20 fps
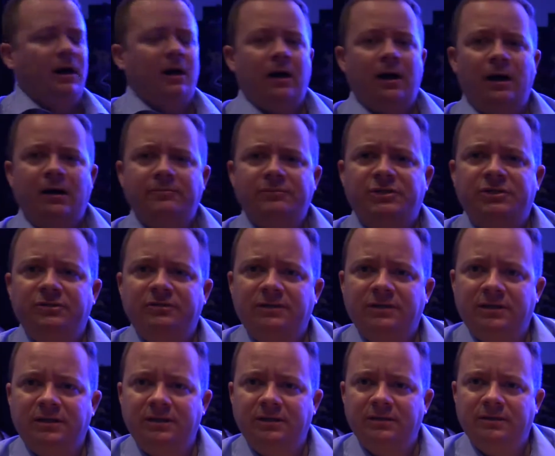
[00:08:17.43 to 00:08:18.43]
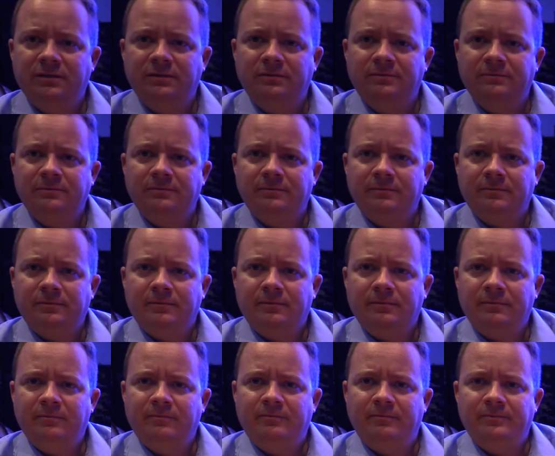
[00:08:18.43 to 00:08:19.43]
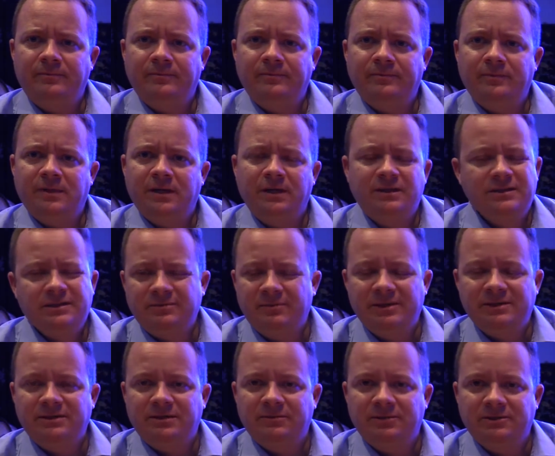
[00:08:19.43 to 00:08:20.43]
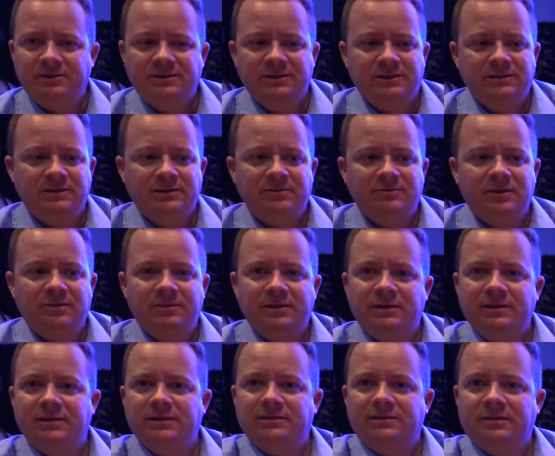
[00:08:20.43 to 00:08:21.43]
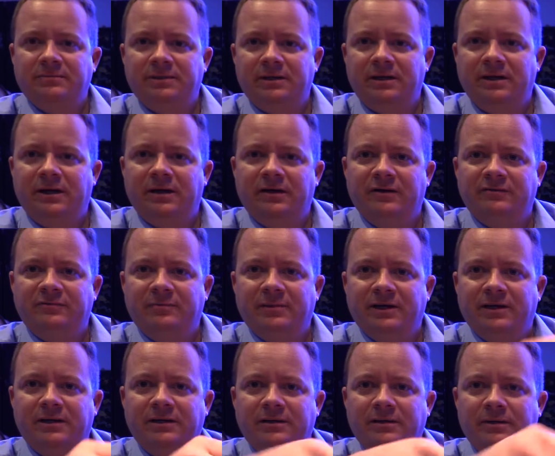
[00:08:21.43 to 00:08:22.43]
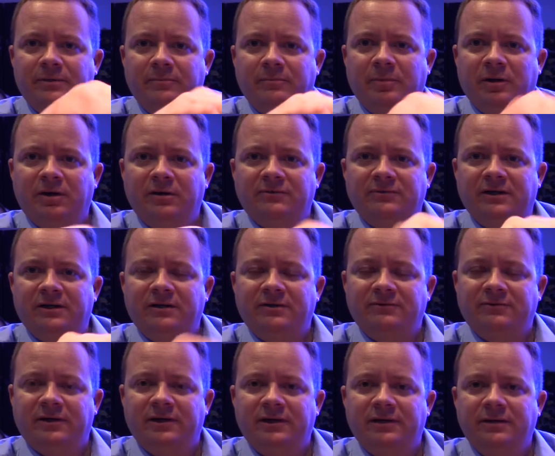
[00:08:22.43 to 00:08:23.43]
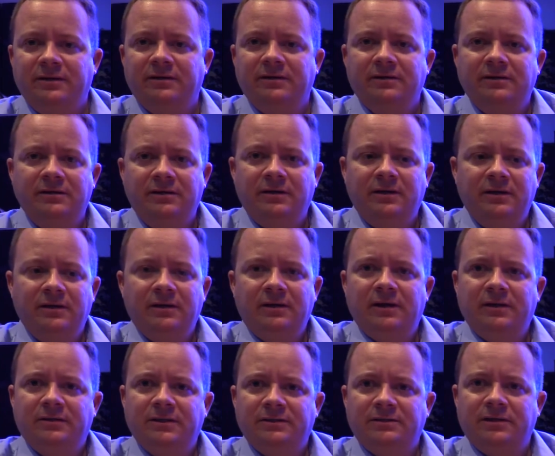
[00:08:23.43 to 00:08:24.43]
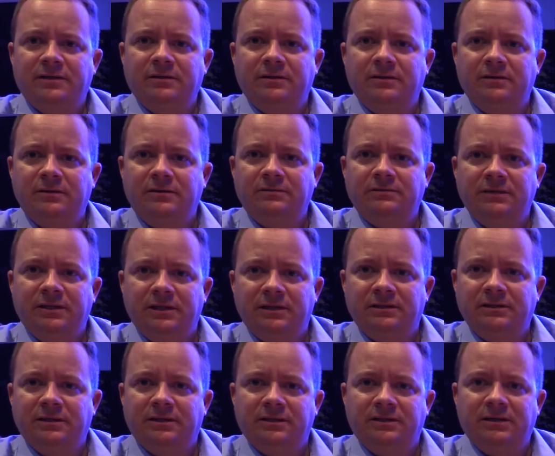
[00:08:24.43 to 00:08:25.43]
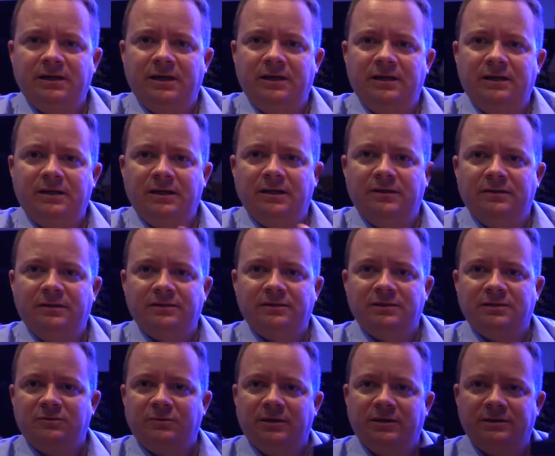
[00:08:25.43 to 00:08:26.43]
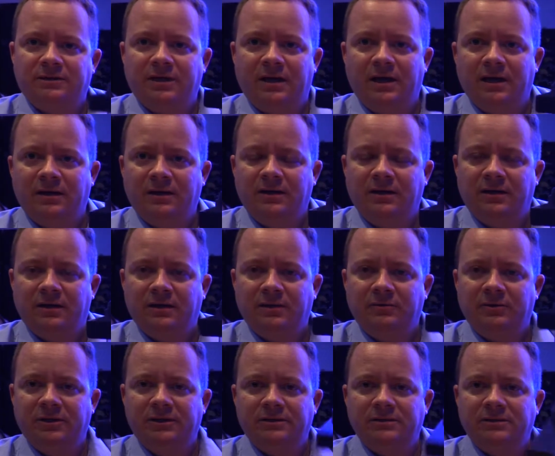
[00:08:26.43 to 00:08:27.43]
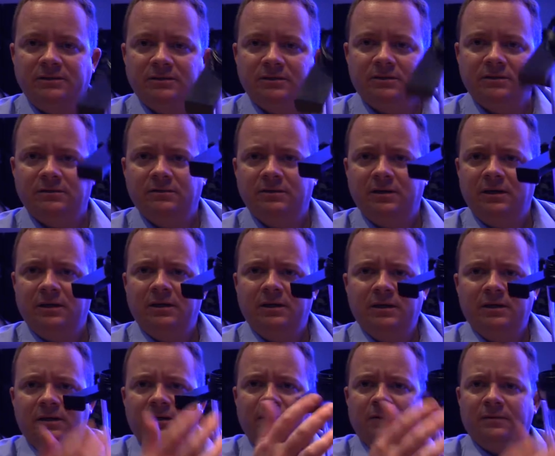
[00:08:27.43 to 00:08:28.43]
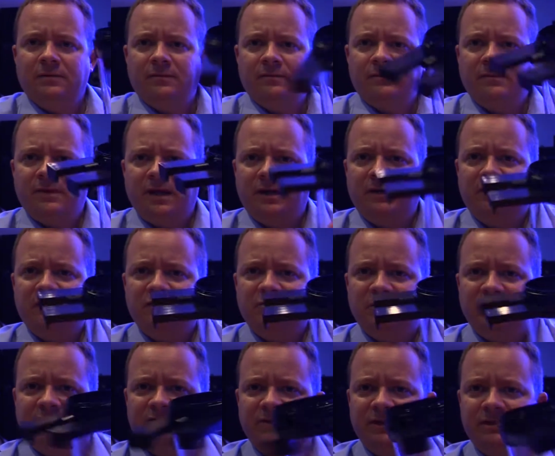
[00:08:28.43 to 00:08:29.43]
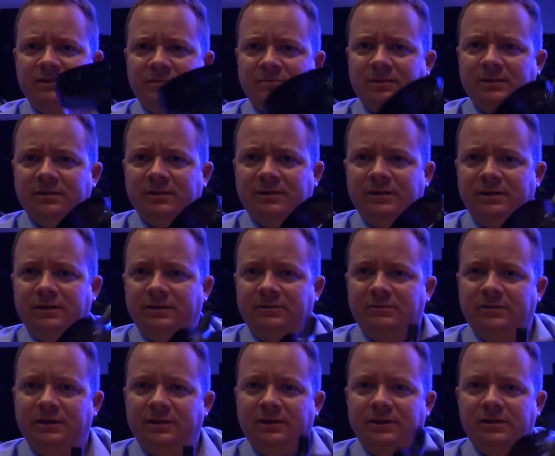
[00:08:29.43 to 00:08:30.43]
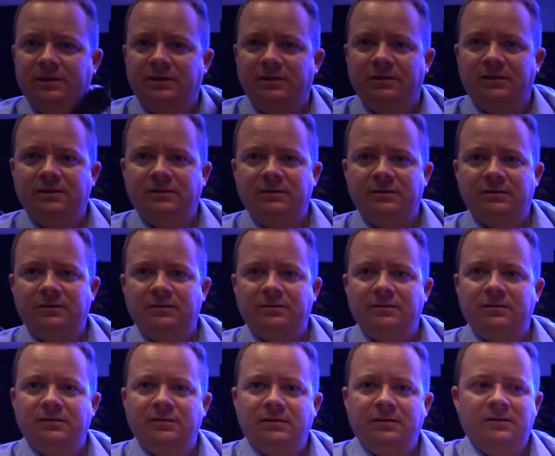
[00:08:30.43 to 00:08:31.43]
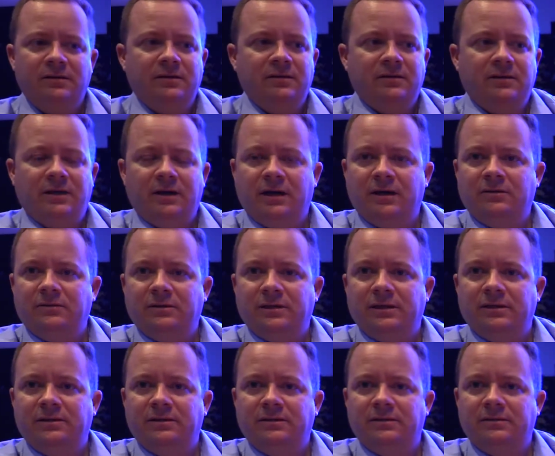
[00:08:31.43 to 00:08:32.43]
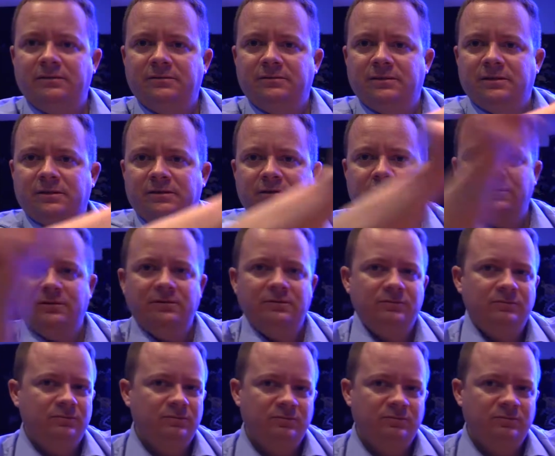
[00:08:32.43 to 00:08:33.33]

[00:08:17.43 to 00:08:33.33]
I'm choosing here. It just makes the most sense to me because I'm gonna have my ball valve right here that's gonna go into the tank, and this is where it's hanging anyways, so that gives me flexibility with the outlet to go